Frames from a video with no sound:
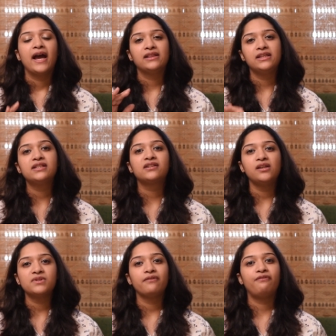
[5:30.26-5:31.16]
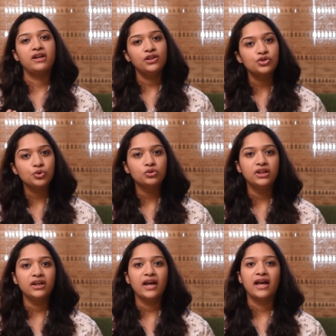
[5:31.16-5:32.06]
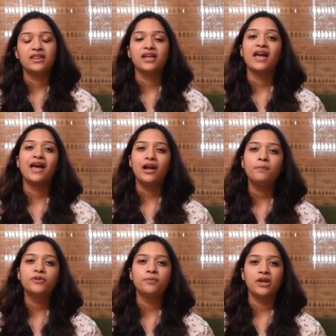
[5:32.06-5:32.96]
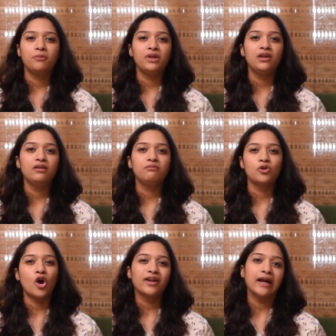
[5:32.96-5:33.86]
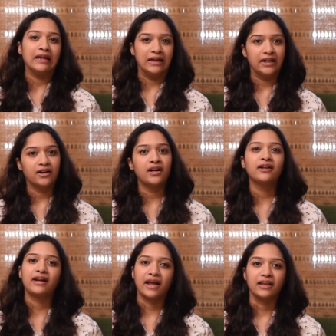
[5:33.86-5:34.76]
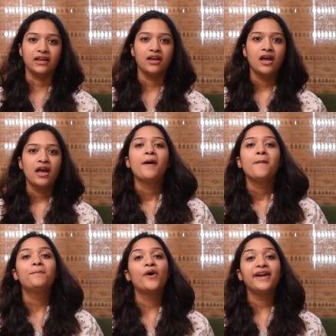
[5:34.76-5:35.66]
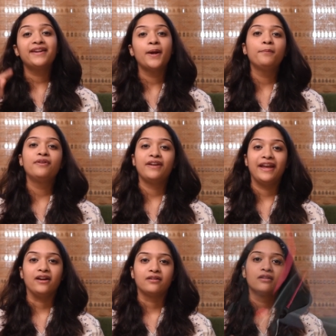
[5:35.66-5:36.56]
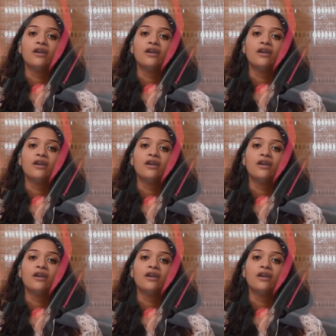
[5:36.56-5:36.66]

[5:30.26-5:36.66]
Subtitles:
and these creams are very soothing and they help the baby not get irritated and cranky. Point number 8,